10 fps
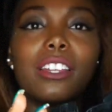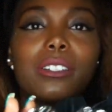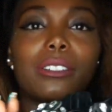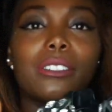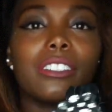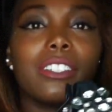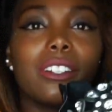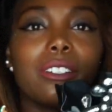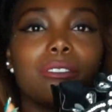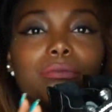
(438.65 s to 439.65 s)
out, you
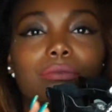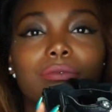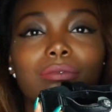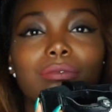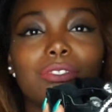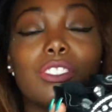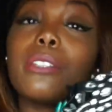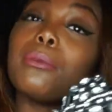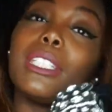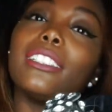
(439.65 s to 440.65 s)
know,
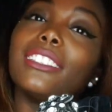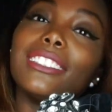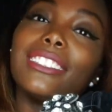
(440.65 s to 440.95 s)
to me.